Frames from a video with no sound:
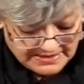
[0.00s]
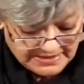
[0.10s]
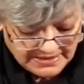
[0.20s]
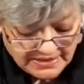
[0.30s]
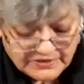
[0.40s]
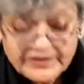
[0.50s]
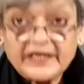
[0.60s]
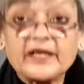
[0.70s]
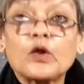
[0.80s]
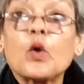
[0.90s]

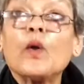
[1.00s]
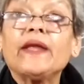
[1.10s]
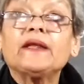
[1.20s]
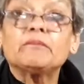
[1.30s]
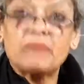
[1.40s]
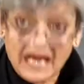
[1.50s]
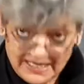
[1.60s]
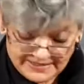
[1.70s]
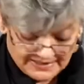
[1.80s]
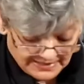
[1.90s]
Leerie going
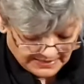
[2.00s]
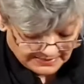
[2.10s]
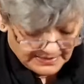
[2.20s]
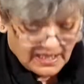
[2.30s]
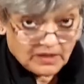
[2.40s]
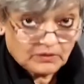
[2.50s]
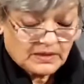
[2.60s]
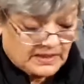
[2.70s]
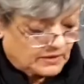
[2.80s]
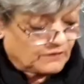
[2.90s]
by.
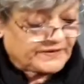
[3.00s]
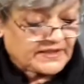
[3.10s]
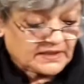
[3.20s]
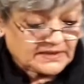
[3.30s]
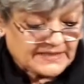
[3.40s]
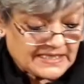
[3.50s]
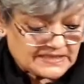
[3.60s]
Now, over here they are